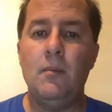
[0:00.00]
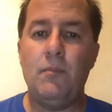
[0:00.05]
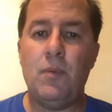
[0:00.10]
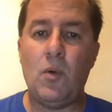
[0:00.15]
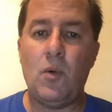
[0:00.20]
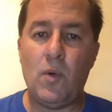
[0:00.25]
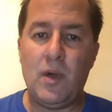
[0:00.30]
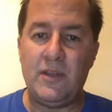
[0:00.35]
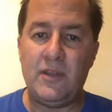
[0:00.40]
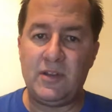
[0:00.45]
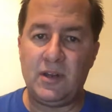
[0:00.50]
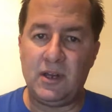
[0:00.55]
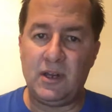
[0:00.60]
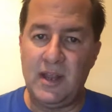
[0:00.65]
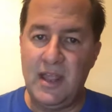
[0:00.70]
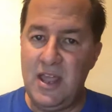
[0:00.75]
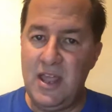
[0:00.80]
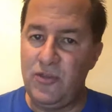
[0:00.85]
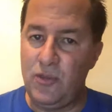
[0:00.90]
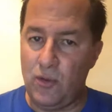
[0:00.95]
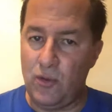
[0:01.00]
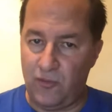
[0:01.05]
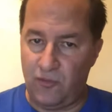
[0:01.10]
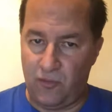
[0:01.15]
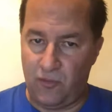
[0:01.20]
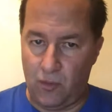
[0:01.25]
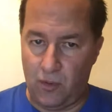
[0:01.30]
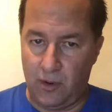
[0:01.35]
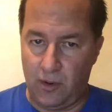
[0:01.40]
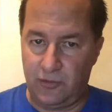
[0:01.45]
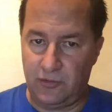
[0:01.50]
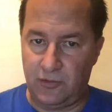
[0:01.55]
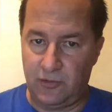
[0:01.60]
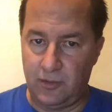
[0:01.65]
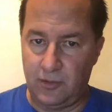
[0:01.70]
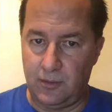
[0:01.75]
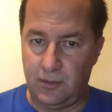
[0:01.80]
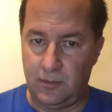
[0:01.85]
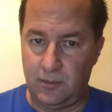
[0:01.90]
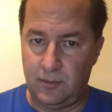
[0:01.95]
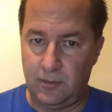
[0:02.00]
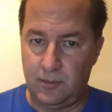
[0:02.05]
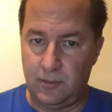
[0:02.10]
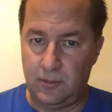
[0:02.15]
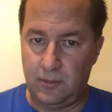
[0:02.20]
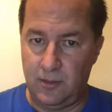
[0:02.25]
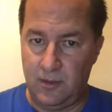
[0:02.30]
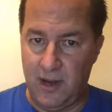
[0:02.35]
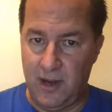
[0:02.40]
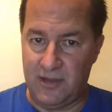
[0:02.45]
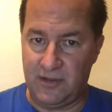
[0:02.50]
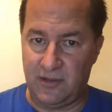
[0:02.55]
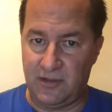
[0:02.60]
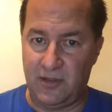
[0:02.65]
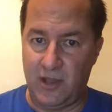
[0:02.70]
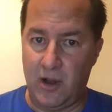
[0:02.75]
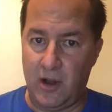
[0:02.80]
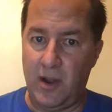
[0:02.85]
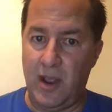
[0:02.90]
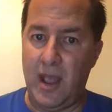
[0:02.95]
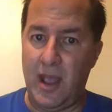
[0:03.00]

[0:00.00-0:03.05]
But was lethal force necessary,